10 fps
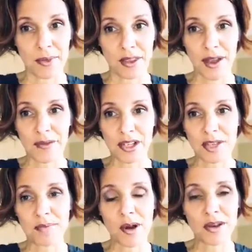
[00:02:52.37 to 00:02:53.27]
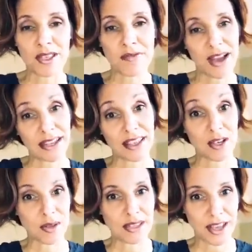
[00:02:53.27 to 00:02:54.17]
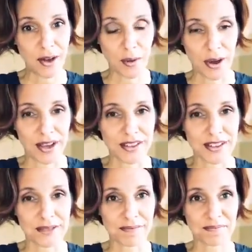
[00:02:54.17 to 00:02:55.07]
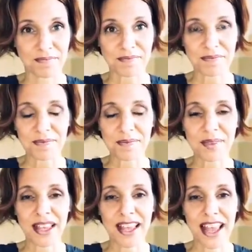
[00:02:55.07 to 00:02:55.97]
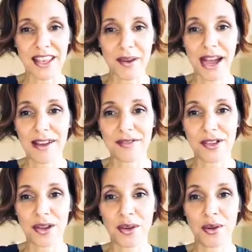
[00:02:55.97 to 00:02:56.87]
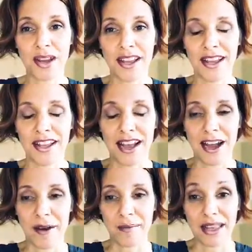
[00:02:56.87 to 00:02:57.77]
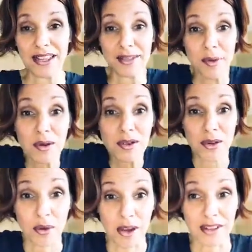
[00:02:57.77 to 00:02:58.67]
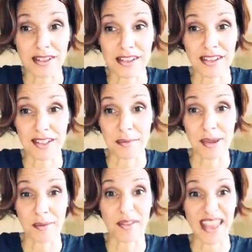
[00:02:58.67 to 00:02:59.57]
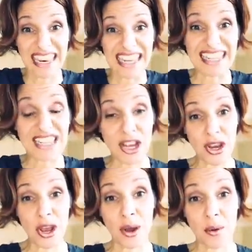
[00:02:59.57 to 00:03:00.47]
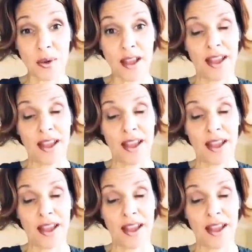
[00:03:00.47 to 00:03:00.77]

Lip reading: You have to expose the fact that you sell oils, and you have to expose your oils to people. They need to know.